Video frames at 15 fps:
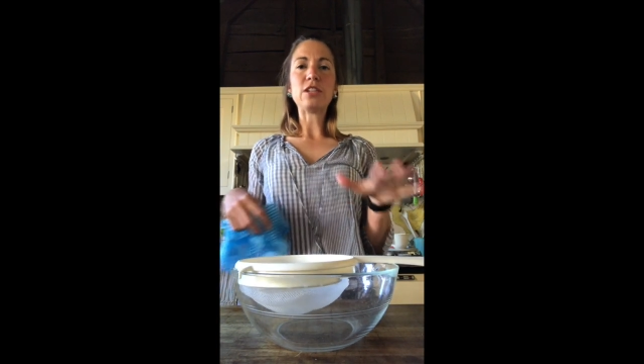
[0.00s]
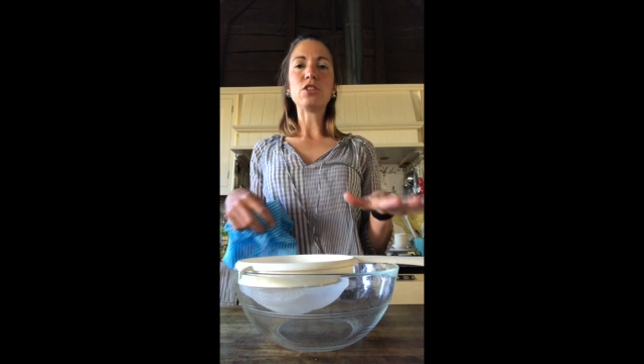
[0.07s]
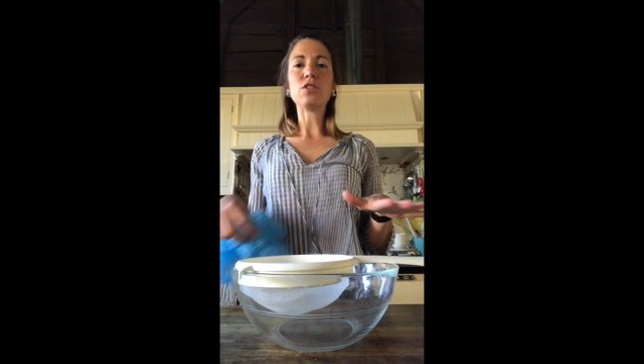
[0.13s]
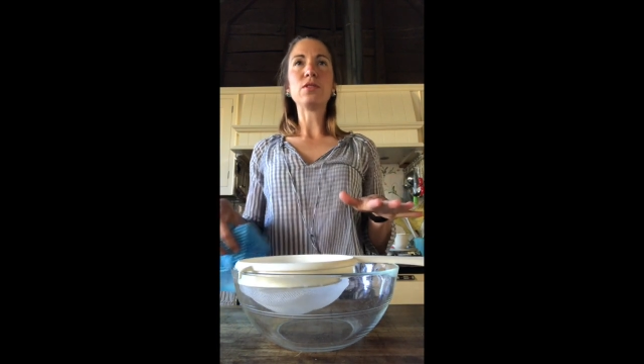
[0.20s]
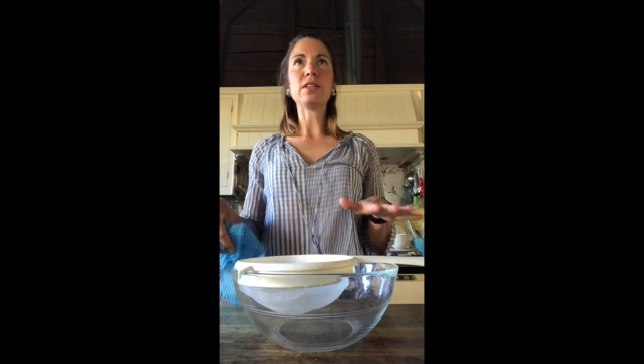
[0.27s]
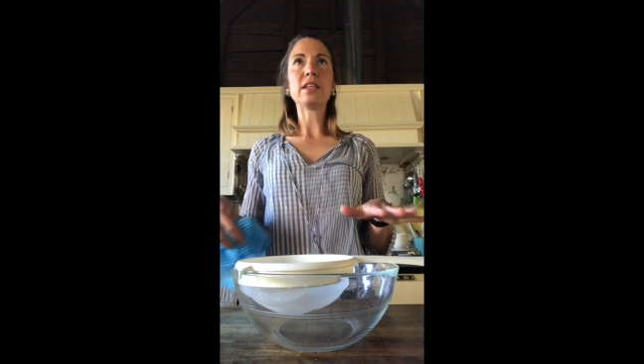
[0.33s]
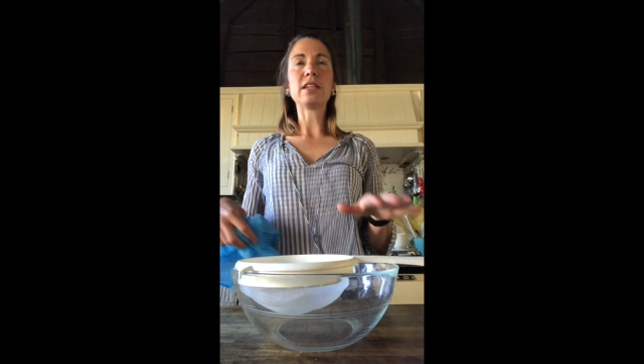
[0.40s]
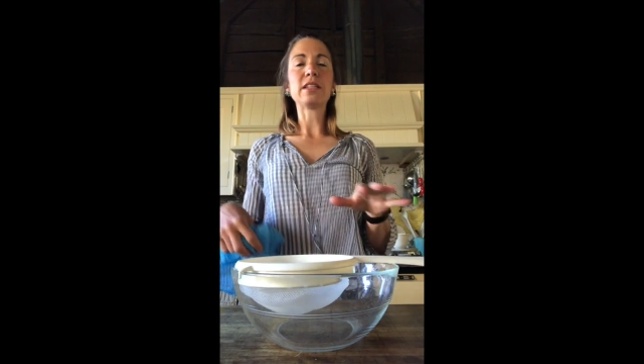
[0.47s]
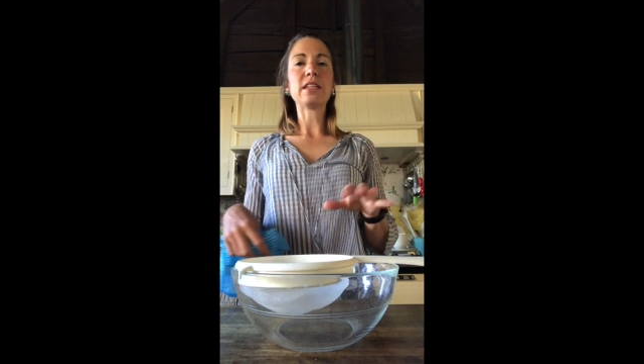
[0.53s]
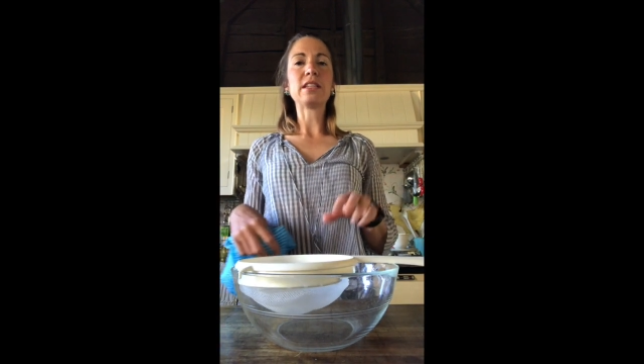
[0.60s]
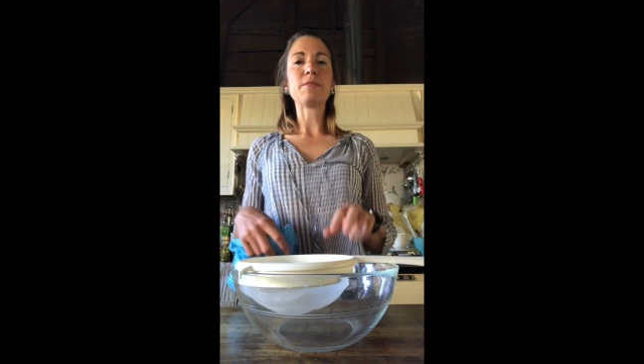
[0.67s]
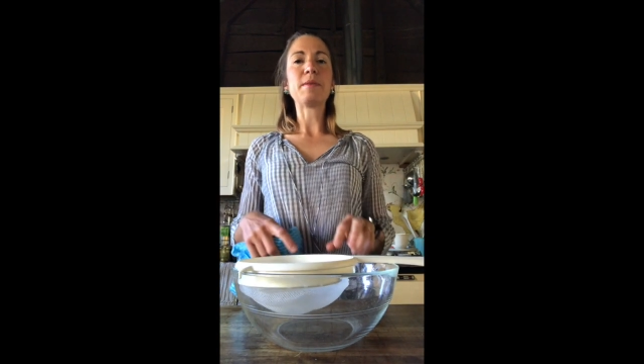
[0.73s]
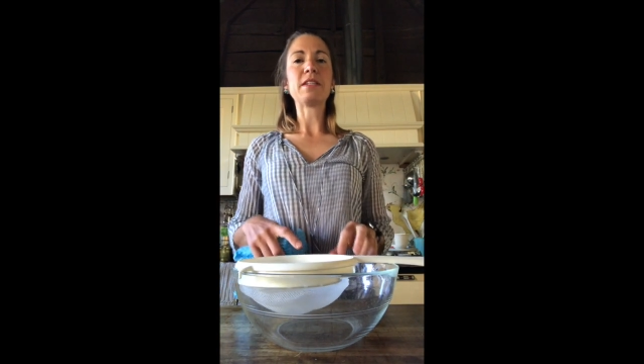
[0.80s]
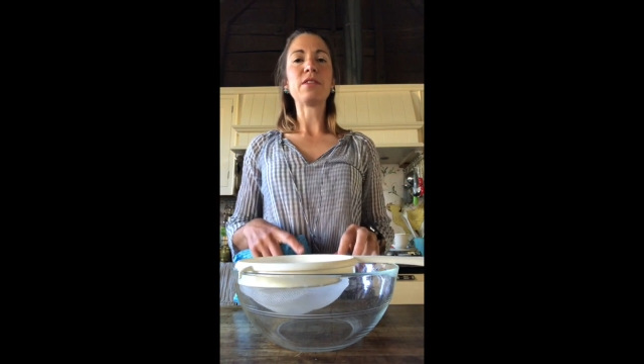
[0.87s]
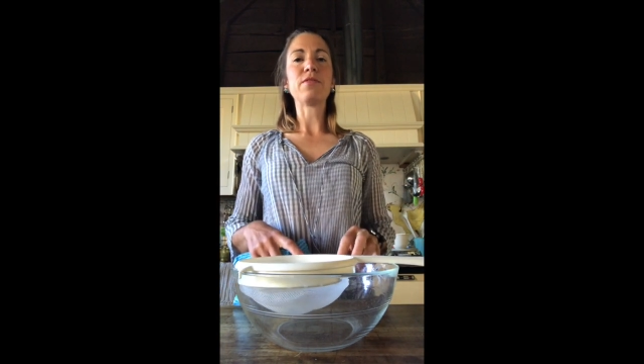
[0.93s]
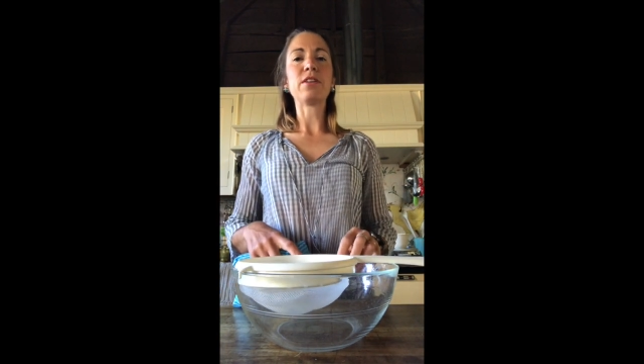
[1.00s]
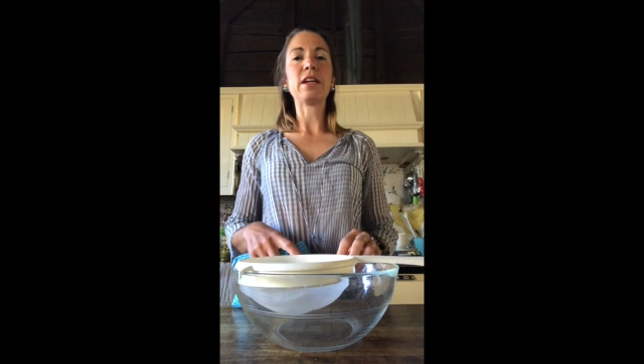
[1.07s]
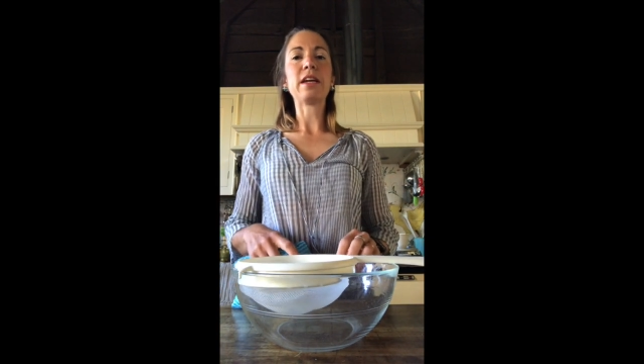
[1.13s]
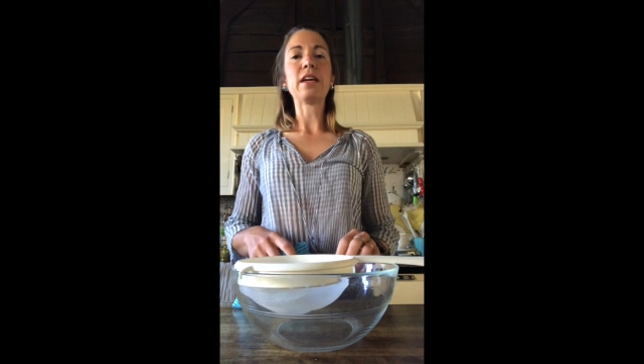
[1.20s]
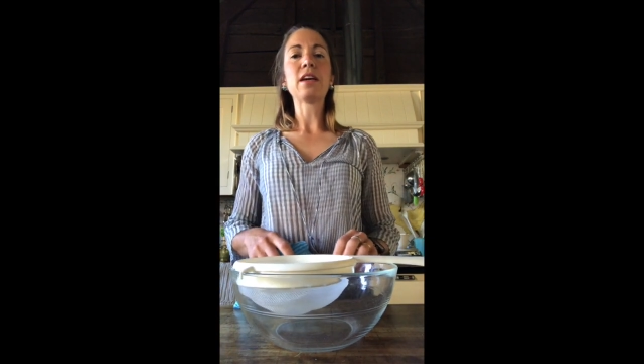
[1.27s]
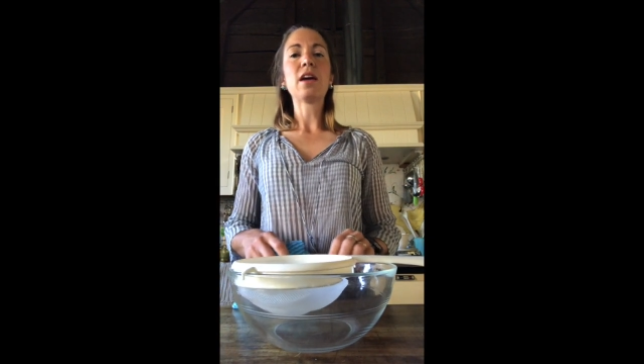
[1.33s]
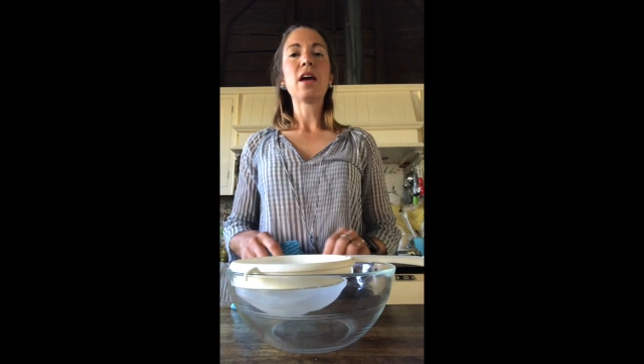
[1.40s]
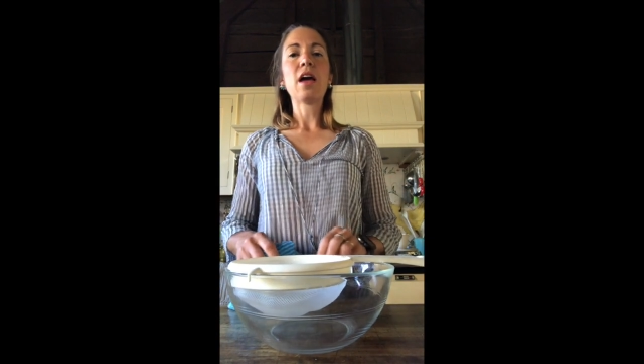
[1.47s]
do things a bit differently.